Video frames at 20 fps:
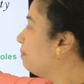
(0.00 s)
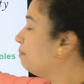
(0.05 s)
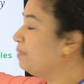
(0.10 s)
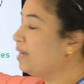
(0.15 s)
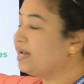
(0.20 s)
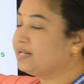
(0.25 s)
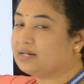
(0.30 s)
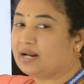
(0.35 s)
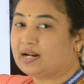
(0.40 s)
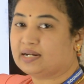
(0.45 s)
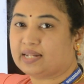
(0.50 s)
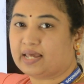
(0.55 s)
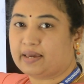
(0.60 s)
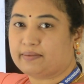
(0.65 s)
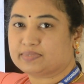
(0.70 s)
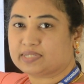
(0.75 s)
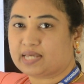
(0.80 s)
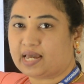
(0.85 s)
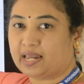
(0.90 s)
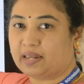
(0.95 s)
beta
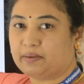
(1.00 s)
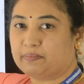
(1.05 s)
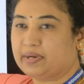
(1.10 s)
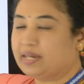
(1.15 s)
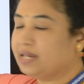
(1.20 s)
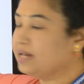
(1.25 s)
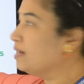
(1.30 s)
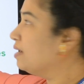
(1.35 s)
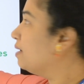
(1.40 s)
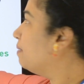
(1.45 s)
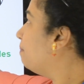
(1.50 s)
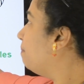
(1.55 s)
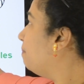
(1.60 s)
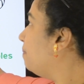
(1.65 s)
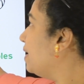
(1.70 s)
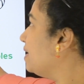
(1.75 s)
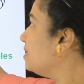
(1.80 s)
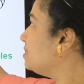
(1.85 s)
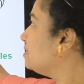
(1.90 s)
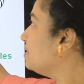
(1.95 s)
times IB
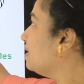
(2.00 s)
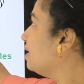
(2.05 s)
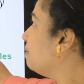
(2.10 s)
plus